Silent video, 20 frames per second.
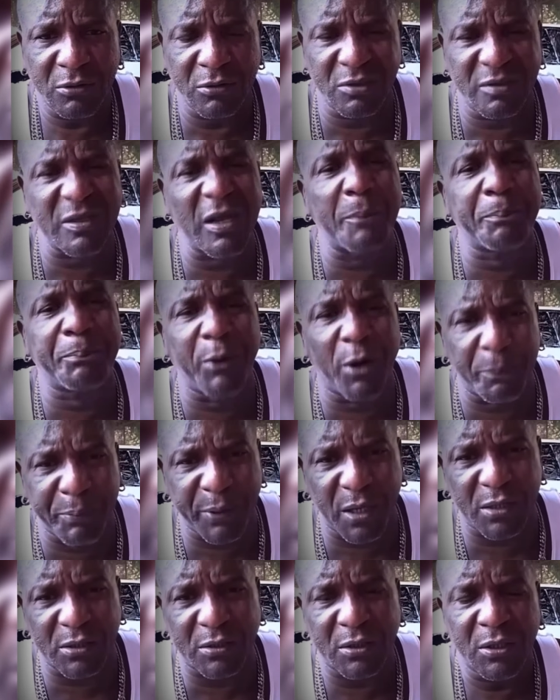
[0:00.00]
He's a
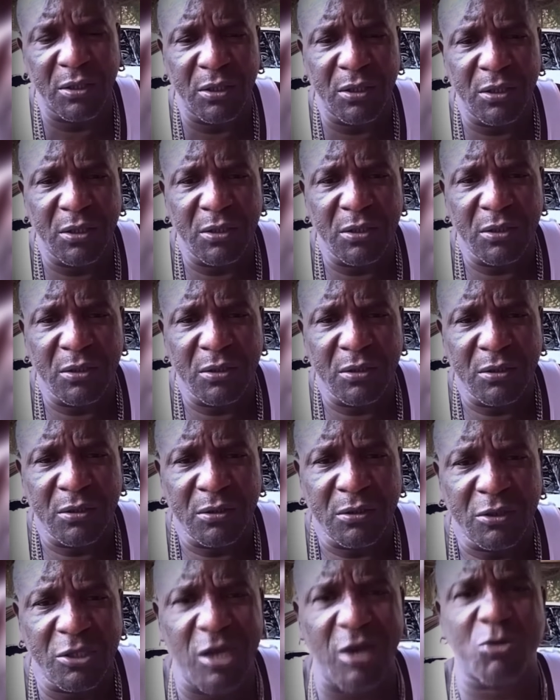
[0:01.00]
puppet.
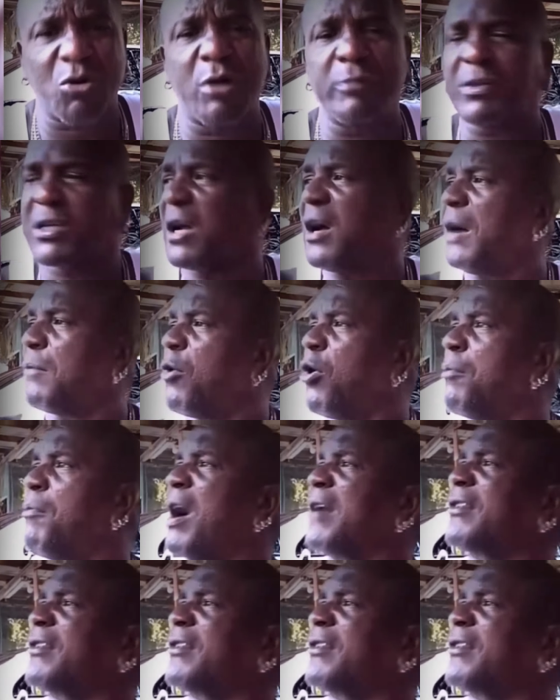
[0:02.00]
You come talk about